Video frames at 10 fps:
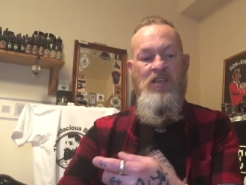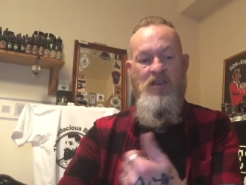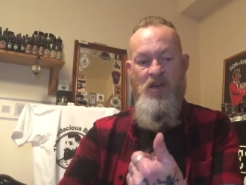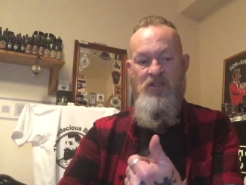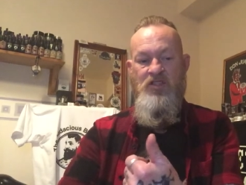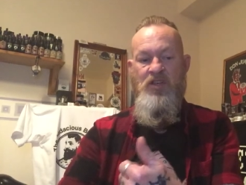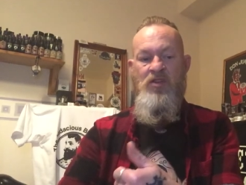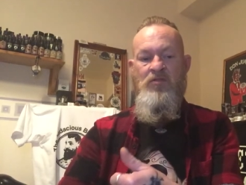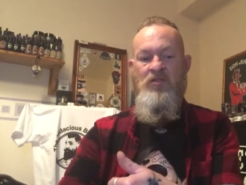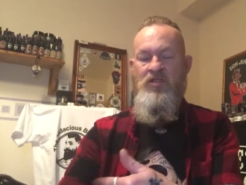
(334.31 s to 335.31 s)

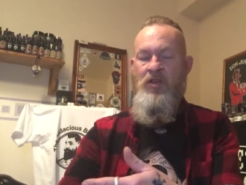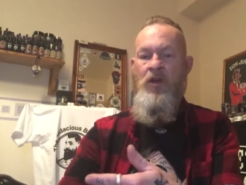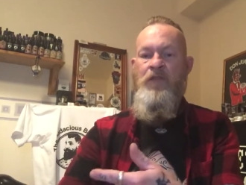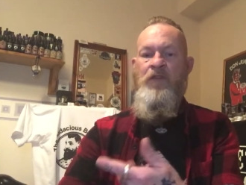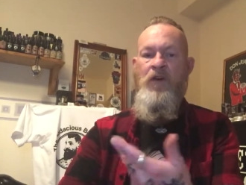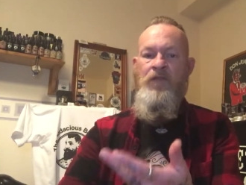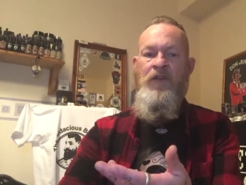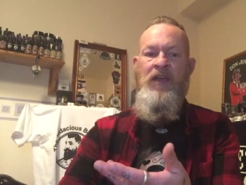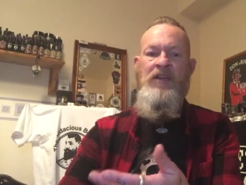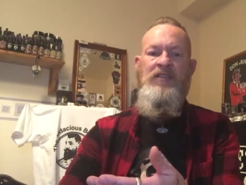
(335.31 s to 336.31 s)
cartoons, sci fi,
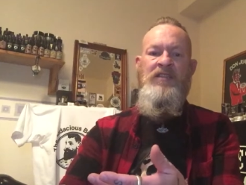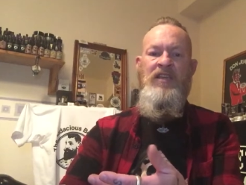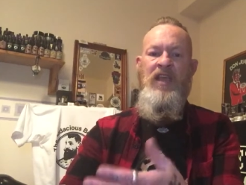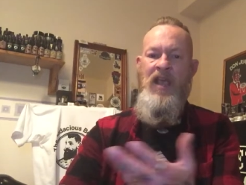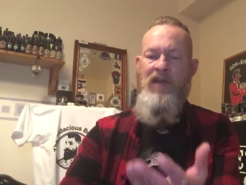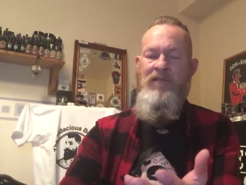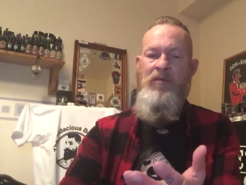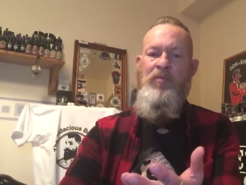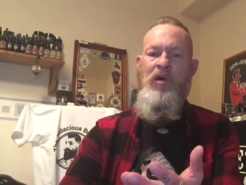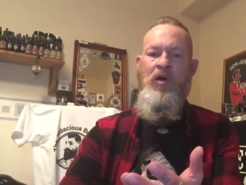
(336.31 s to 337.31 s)
fantasy, Harry
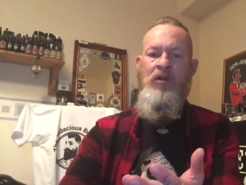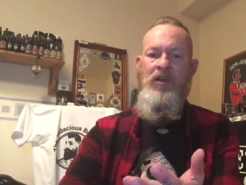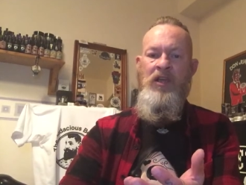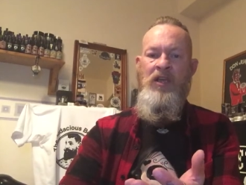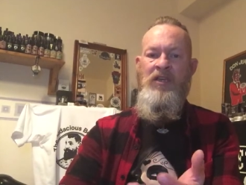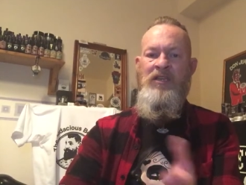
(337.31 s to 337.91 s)
Potter,